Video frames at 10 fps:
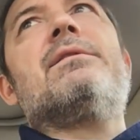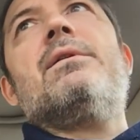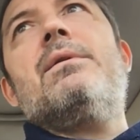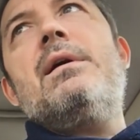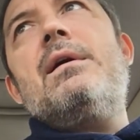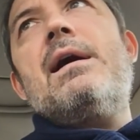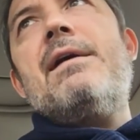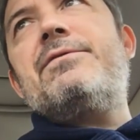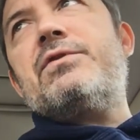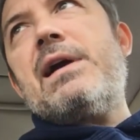So
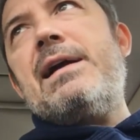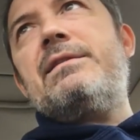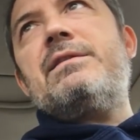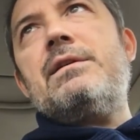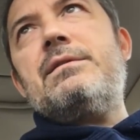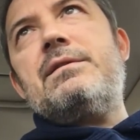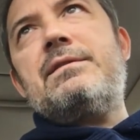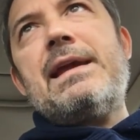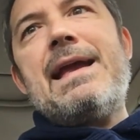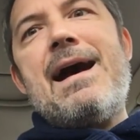I've tried to
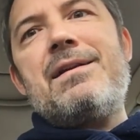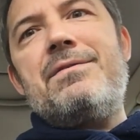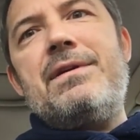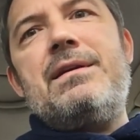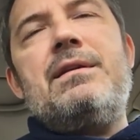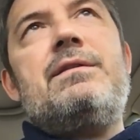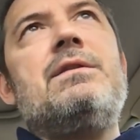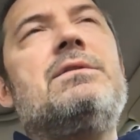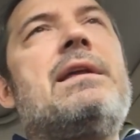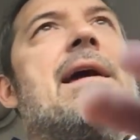stay out of it
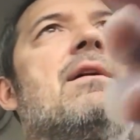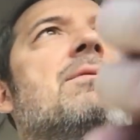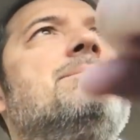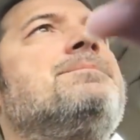until now.